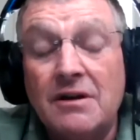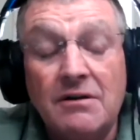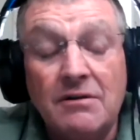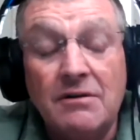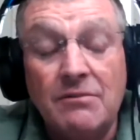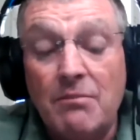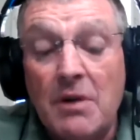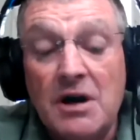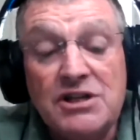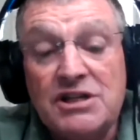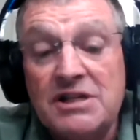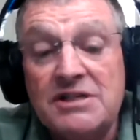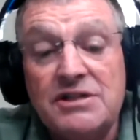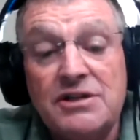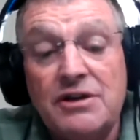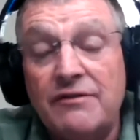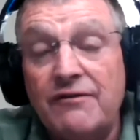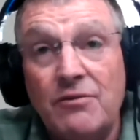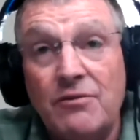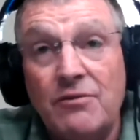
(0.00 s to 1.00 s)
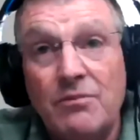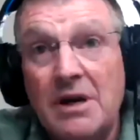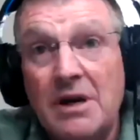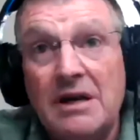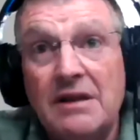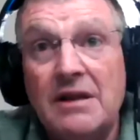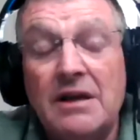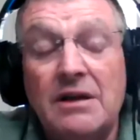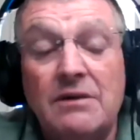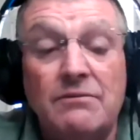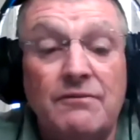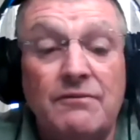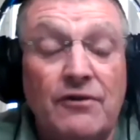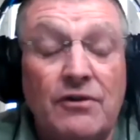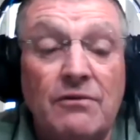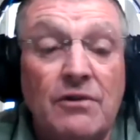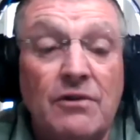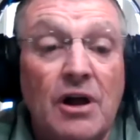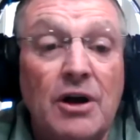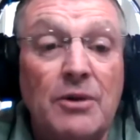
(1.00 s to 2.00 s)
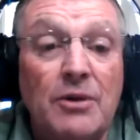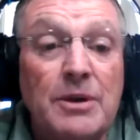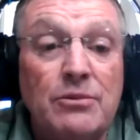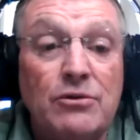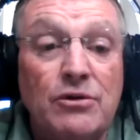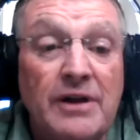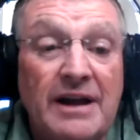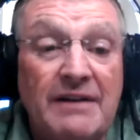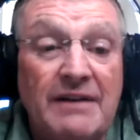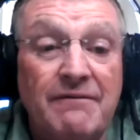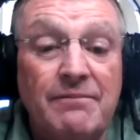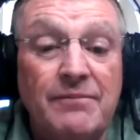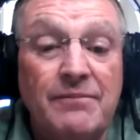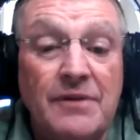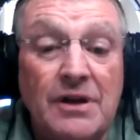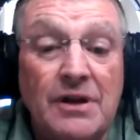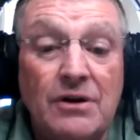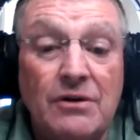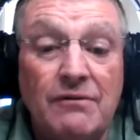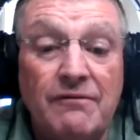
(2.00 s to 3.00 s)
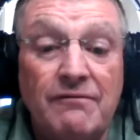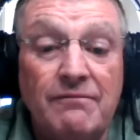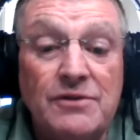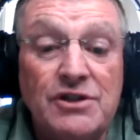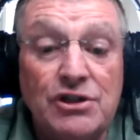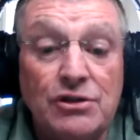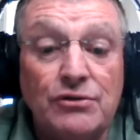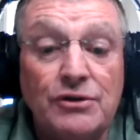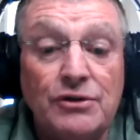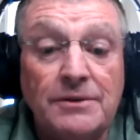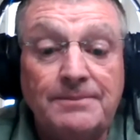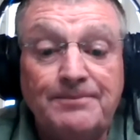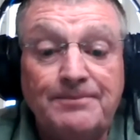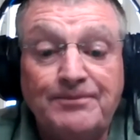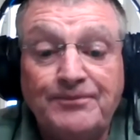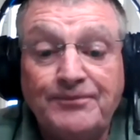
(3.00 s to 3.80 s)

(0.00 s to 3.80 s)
much easier for me than for a lot of people who had children.